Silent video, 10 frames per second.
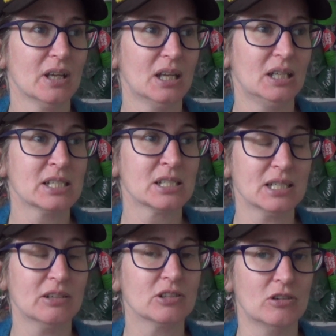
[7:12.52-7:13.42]
Let's just
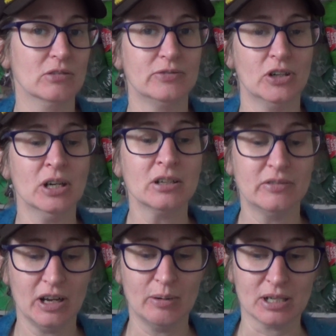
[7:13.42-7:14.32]
say I was horrified
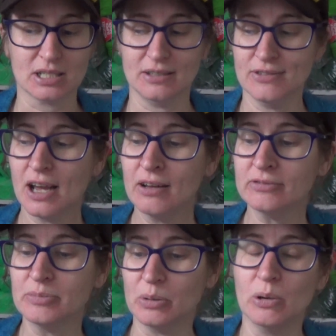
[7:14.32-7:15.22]
of how much stuff I
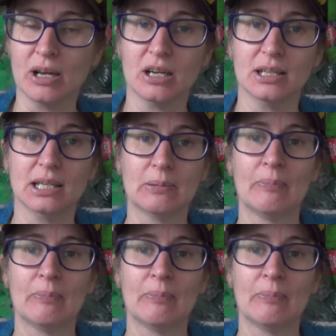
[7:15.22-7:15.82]
have, but we won't go there.